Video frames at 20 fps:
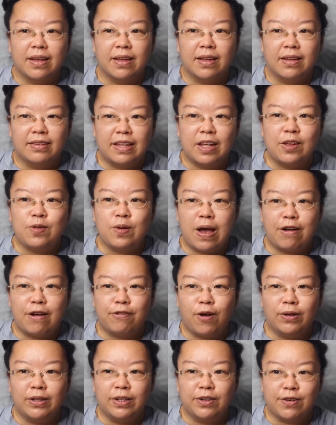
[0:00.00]
Then you have
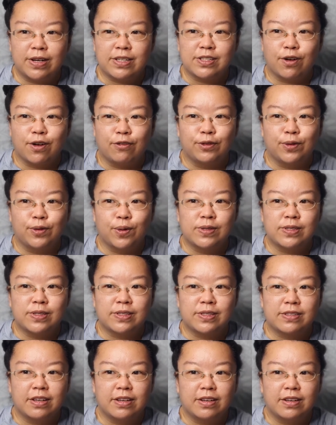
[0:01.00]
all the rest of
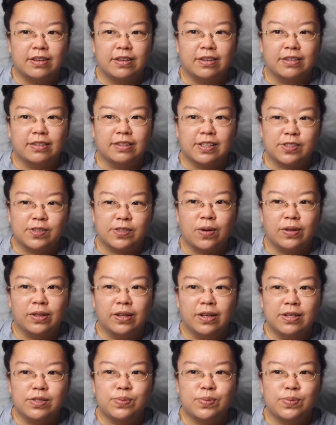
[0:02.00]
those
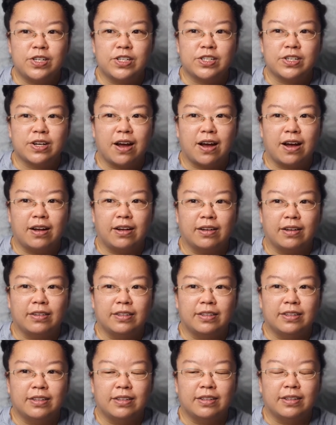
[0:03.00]
disorders which are
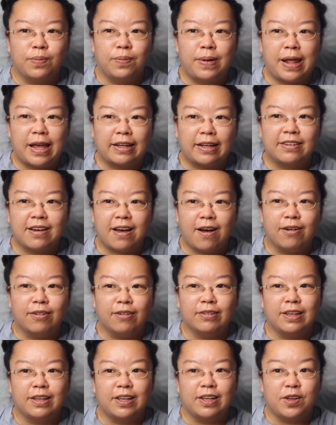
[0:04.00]
blanked
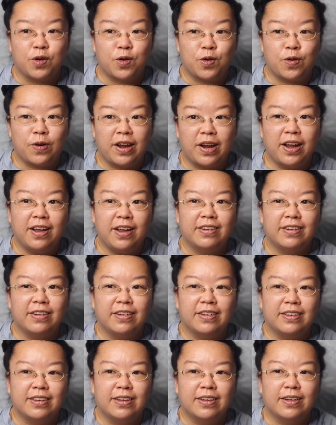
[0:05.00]
out in grey.
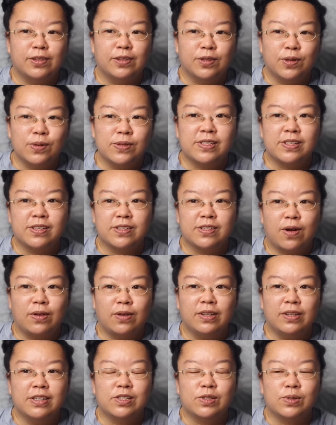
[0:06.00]
Those
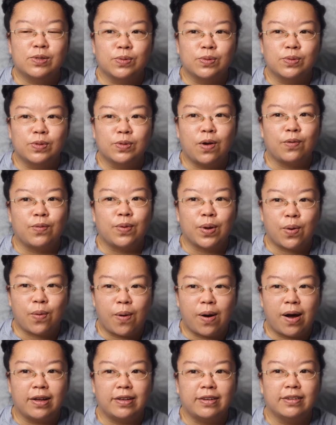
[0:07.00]
disorders do not
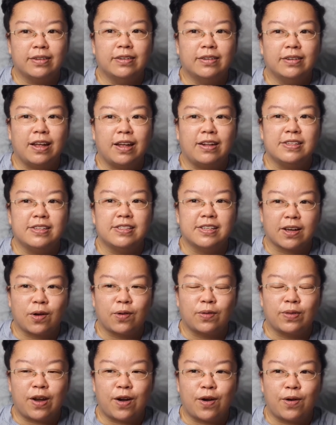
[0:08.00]
require any
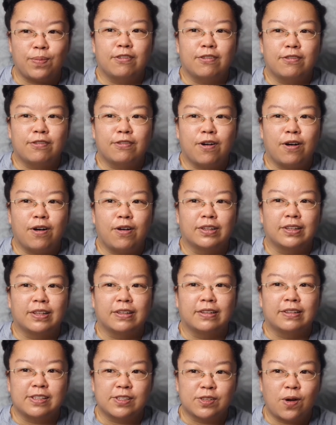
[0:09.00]
psychotherapy for the
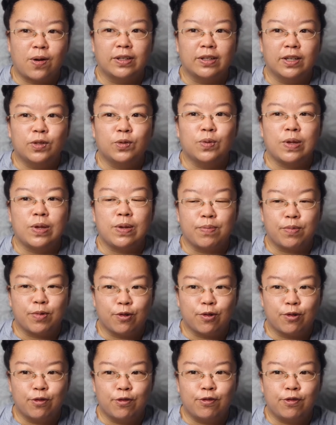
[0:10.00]
disorder to
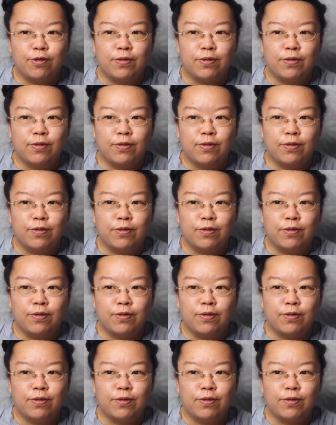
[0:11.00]
improve,